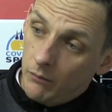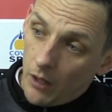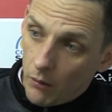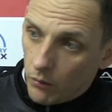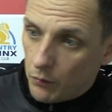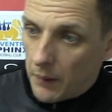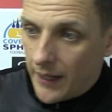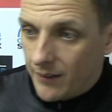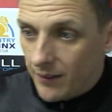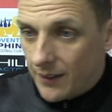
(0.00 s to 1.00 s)
no one's
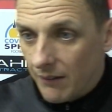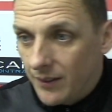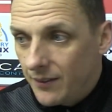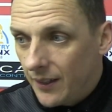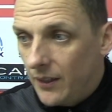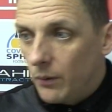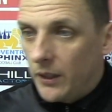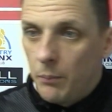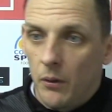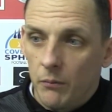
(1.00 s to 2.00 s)
place is guaranteed
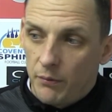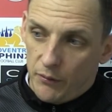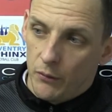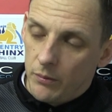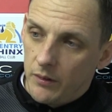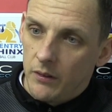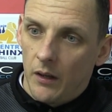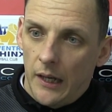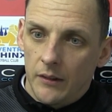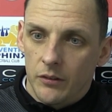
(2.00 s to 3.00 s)
when you put in performances like that.